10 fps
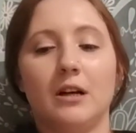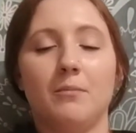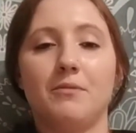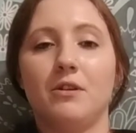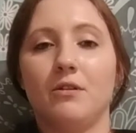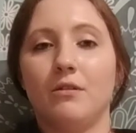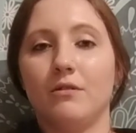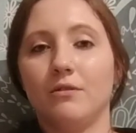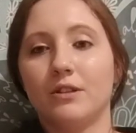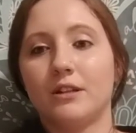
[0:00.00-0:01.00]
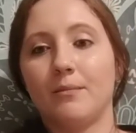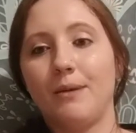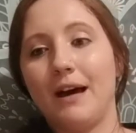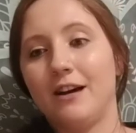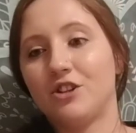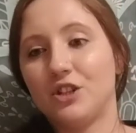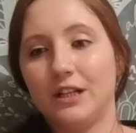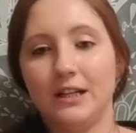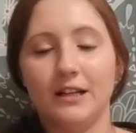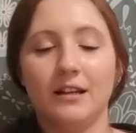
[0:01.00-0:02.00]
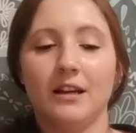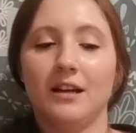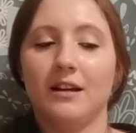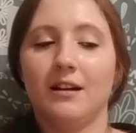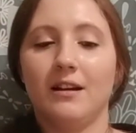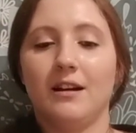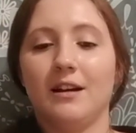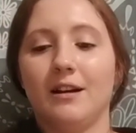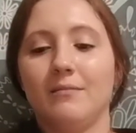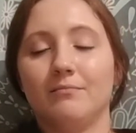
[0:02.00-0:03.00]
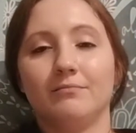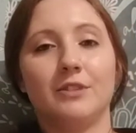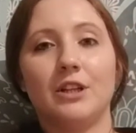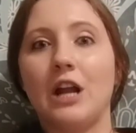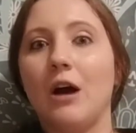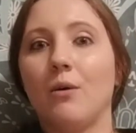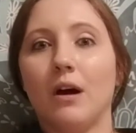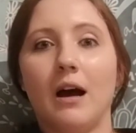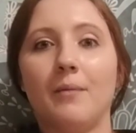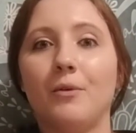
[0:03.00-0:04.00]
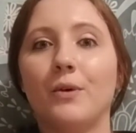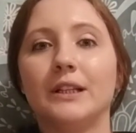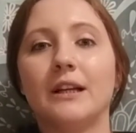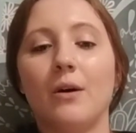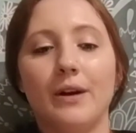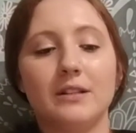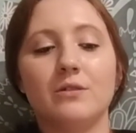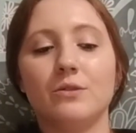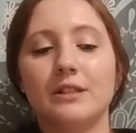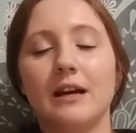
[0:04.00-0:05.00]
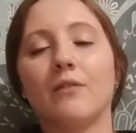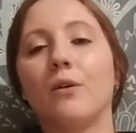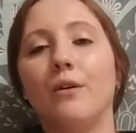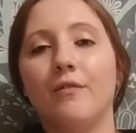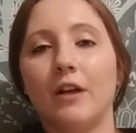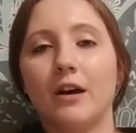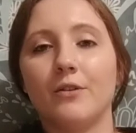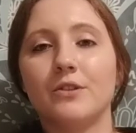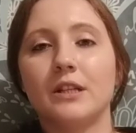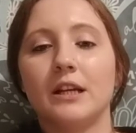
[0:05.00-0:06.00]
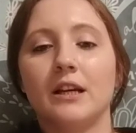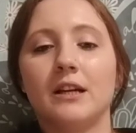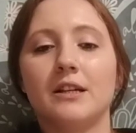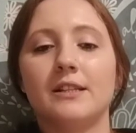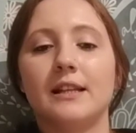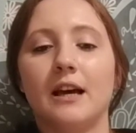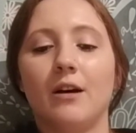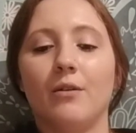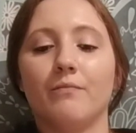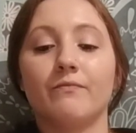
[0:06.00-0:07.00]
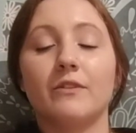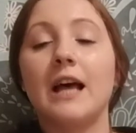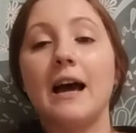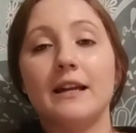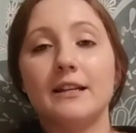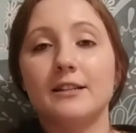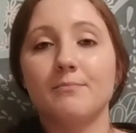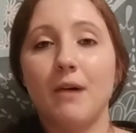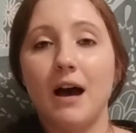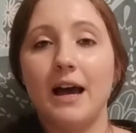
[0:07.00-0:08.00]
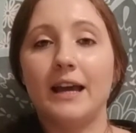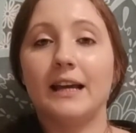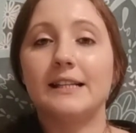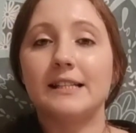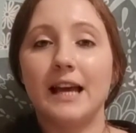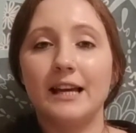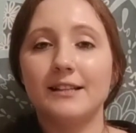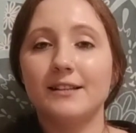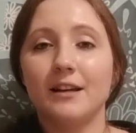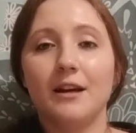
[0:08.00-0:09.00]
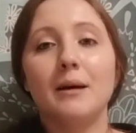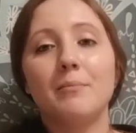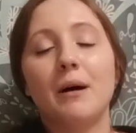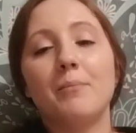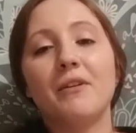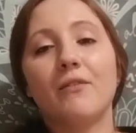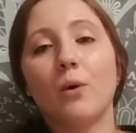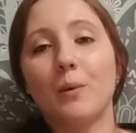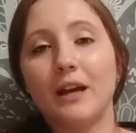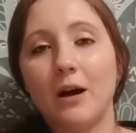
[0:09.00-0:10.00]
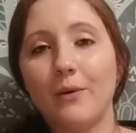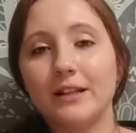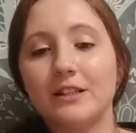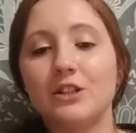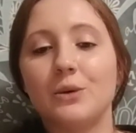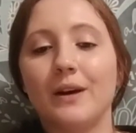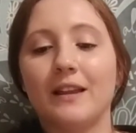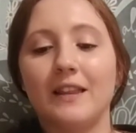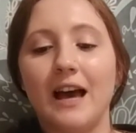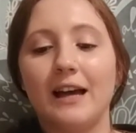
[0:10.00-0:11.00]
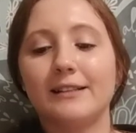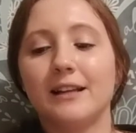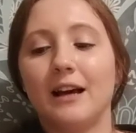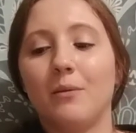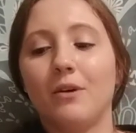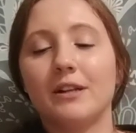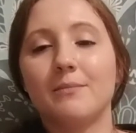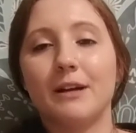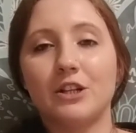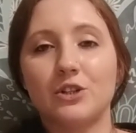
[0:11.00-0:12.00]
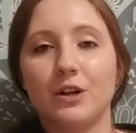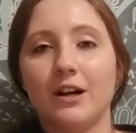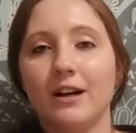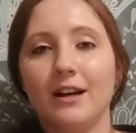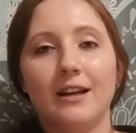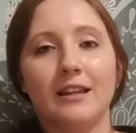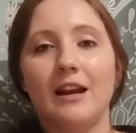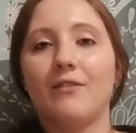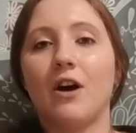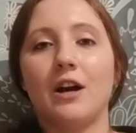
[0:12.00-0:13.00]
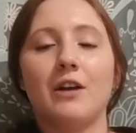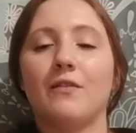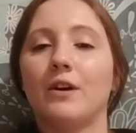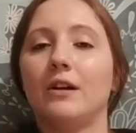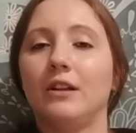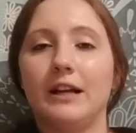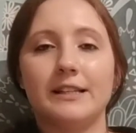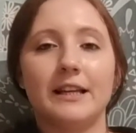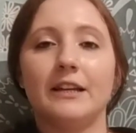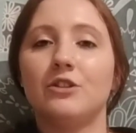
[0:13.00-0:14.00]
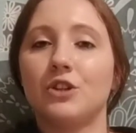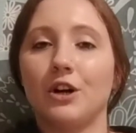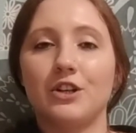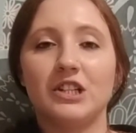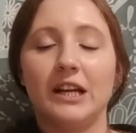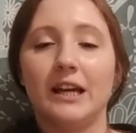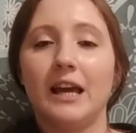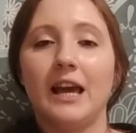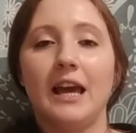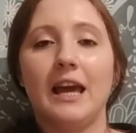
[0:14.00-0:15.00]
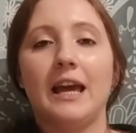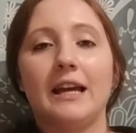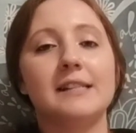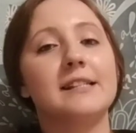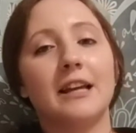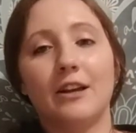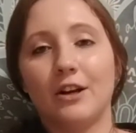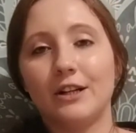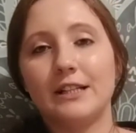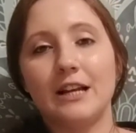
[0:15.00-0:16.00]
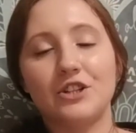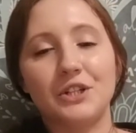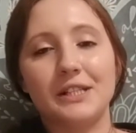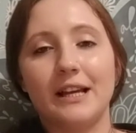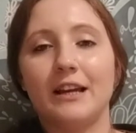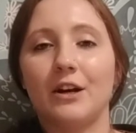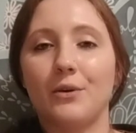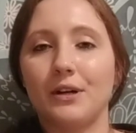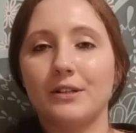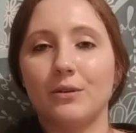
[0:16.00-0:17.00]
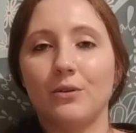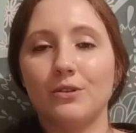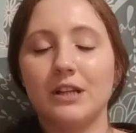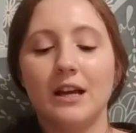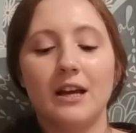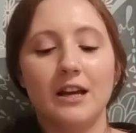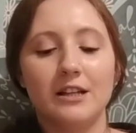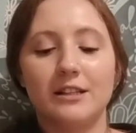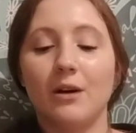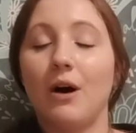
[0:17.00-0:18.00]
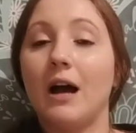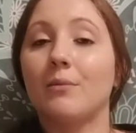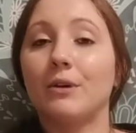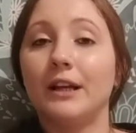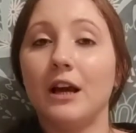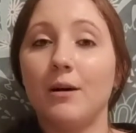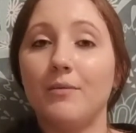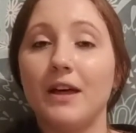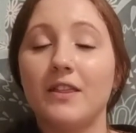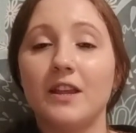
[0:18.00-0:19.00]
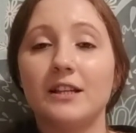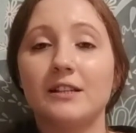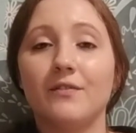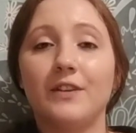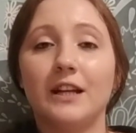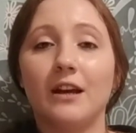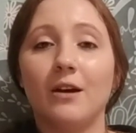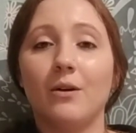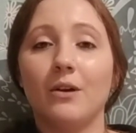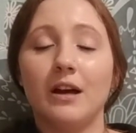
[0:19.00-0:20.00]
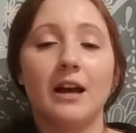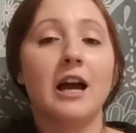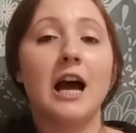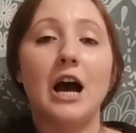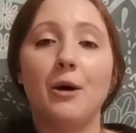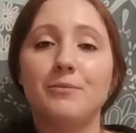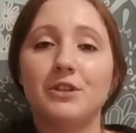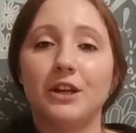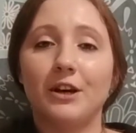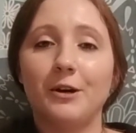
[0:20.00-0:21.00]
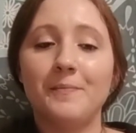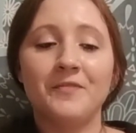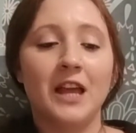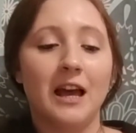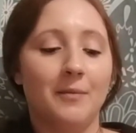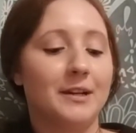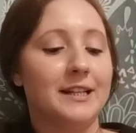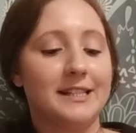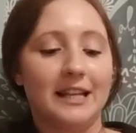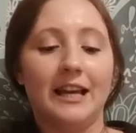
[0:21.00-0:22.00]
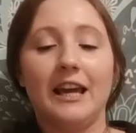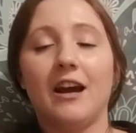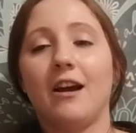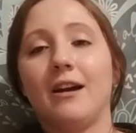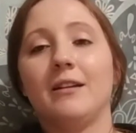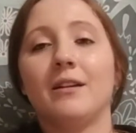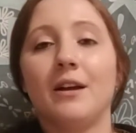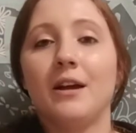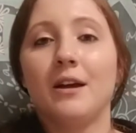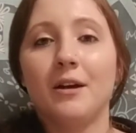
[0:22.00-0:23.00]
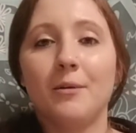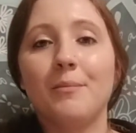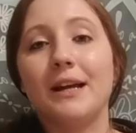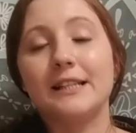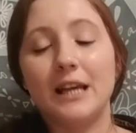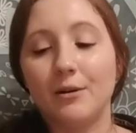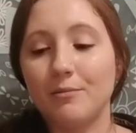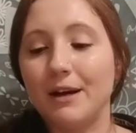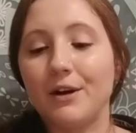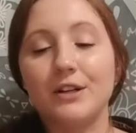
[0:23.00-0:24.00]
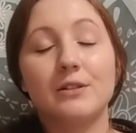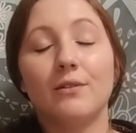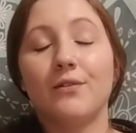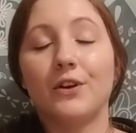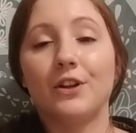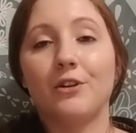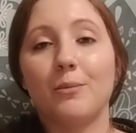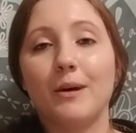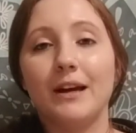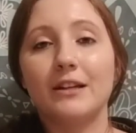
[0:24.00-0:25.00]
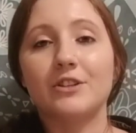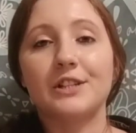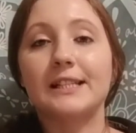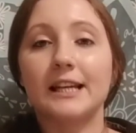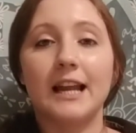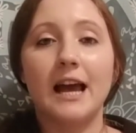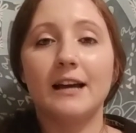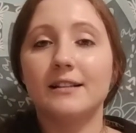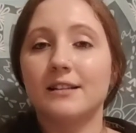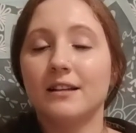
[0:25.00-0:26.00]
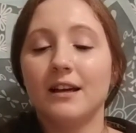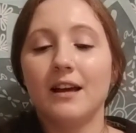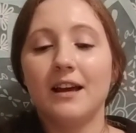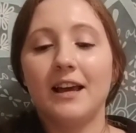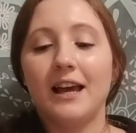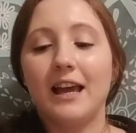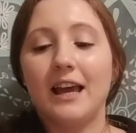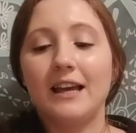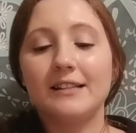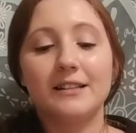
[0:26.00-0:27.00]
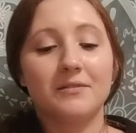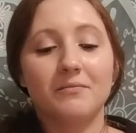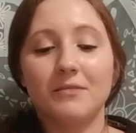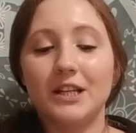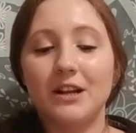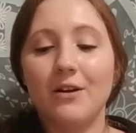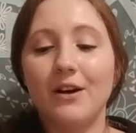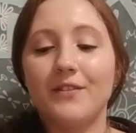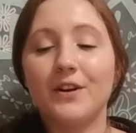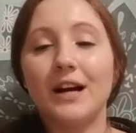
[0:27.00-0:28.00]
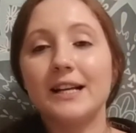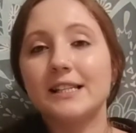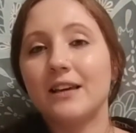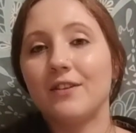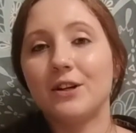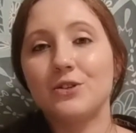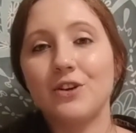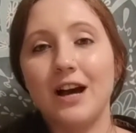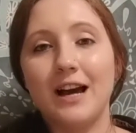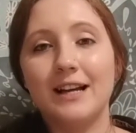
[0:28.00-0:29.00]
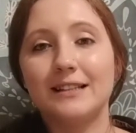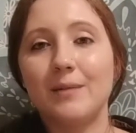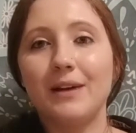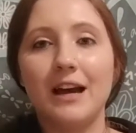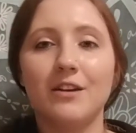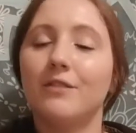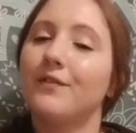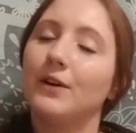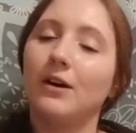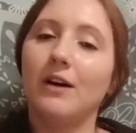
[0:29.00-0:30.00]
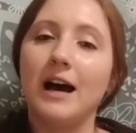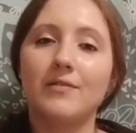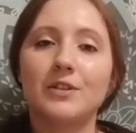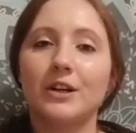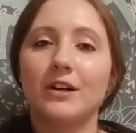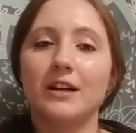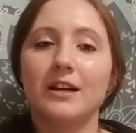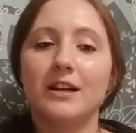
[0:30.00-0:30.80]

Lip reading: abuse, compassion. I'm going to go into several of those. So that is my intent. But before we go into doing that, I want to make sure that I've gone over cleansing, charging, and setting your intentions and your crystals. So I really hope that this video helps you. I'm going to sit here and meditate with my crystal for a little bit and just connect. And, if you guys give it a try, tell me how you feel after,